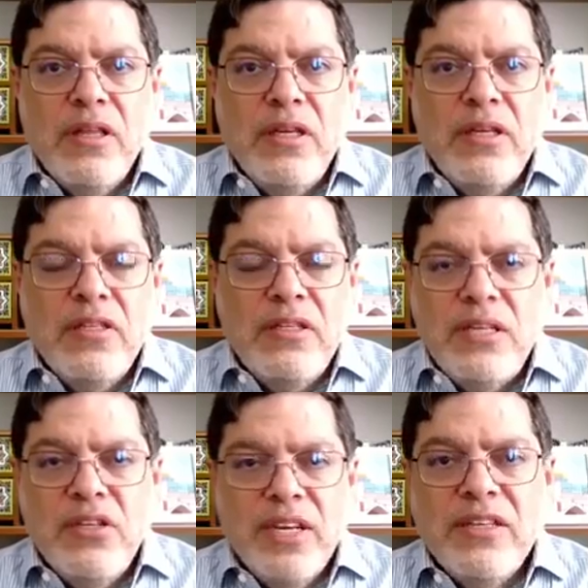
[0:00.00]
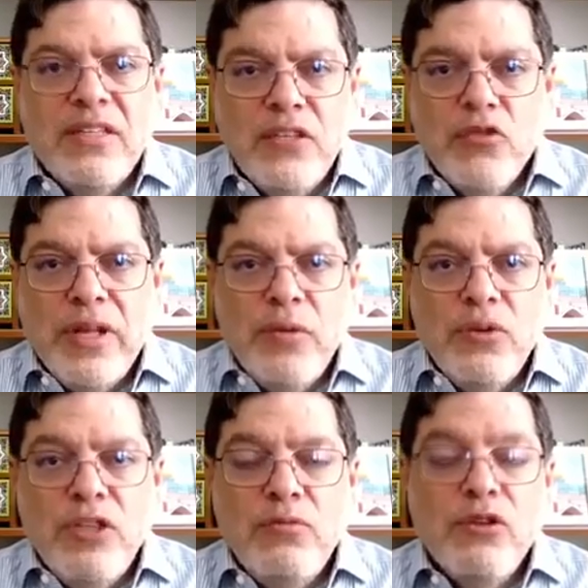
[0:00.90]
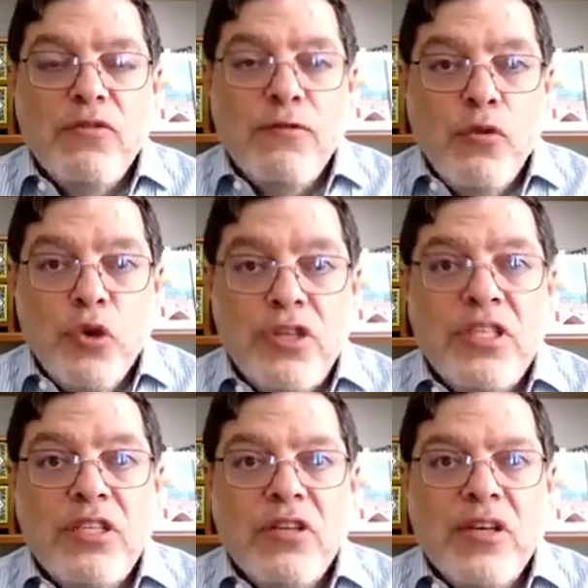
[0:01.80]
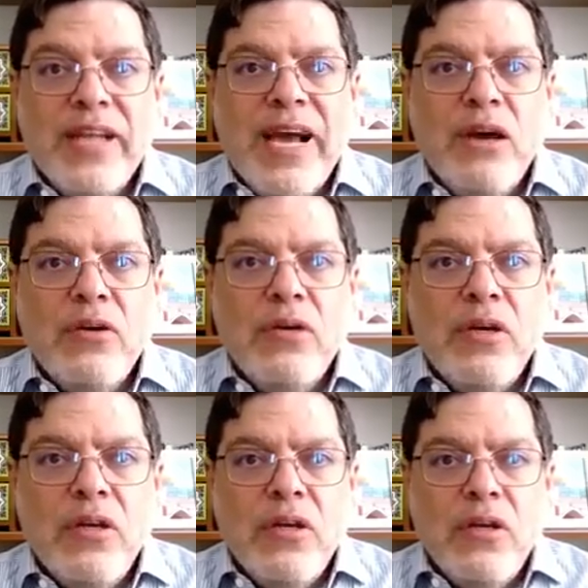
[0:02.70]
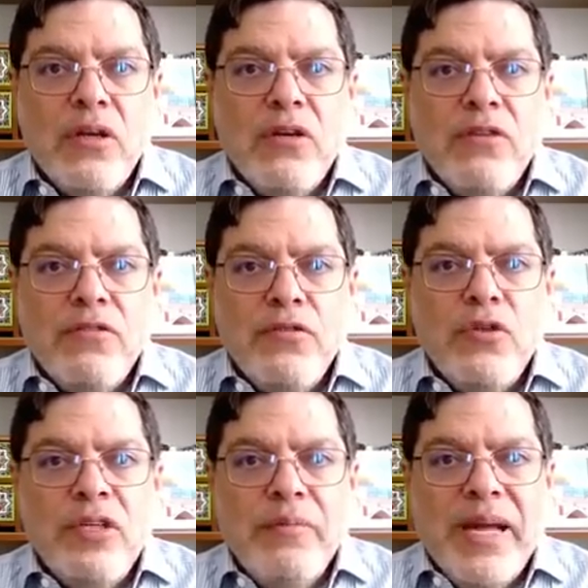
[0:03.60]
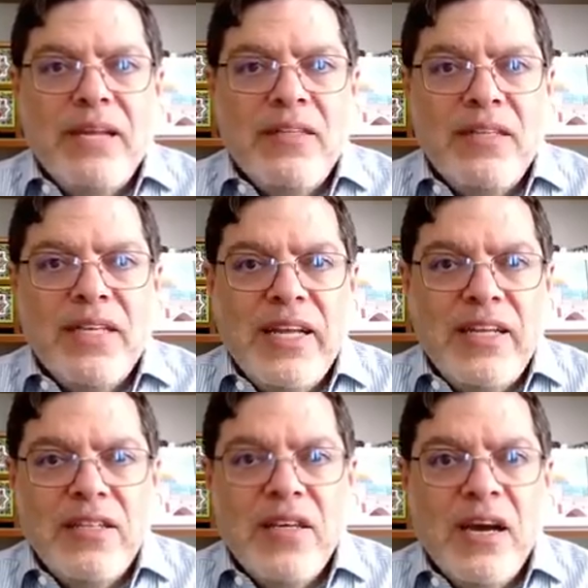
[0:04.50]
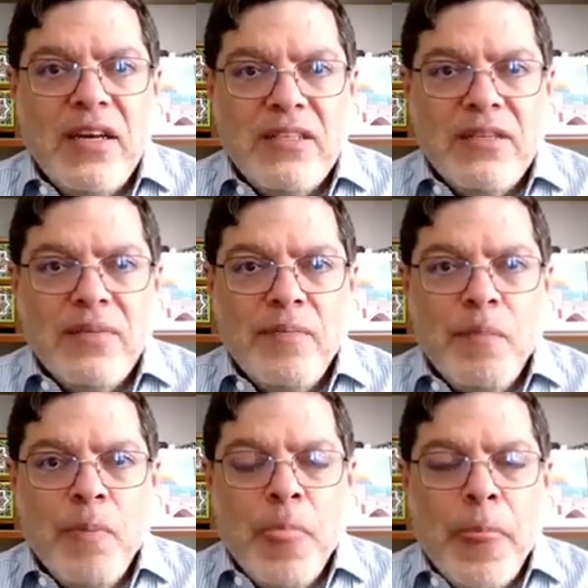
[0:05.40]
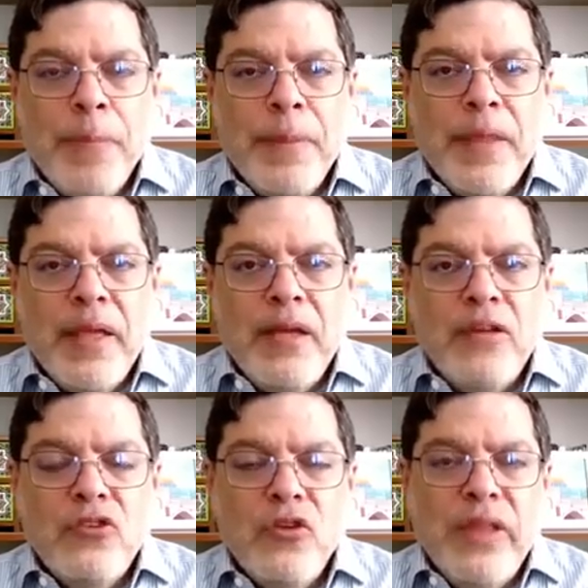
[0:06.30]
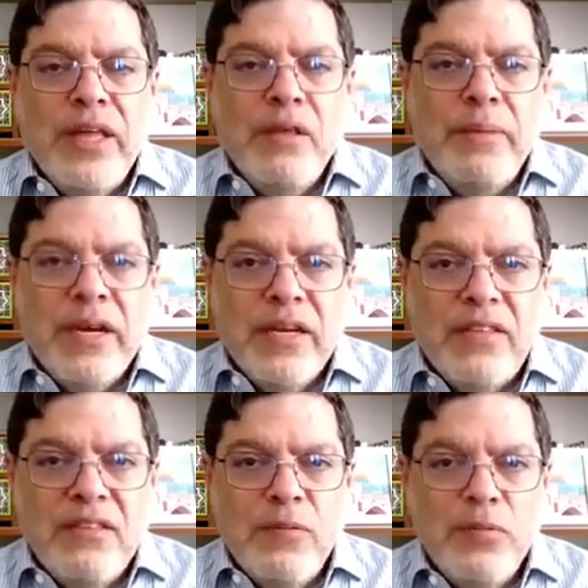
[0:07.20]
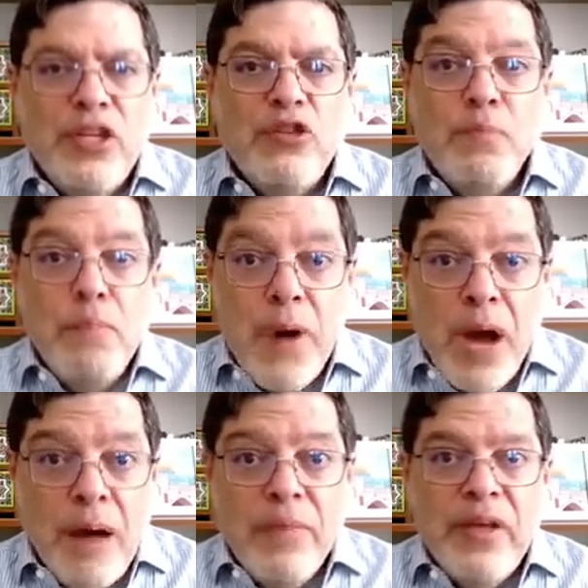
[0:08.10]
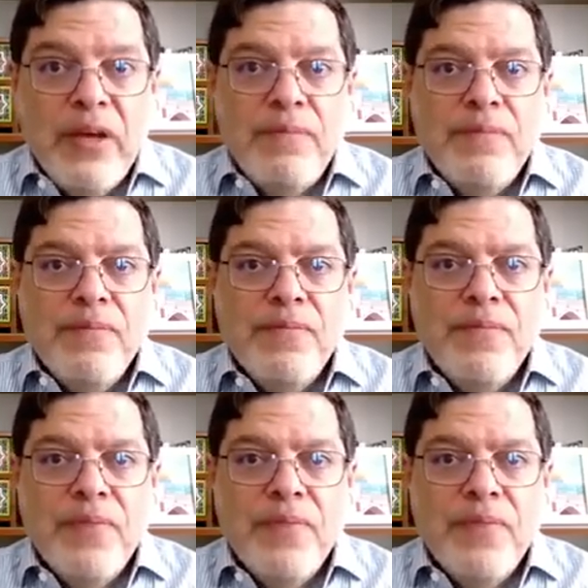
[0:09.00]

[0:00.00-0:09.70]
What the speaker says: the siege against the Israeli regime to force it to allow food and medicine to get into Gaza. So then the Americans and the British bombed them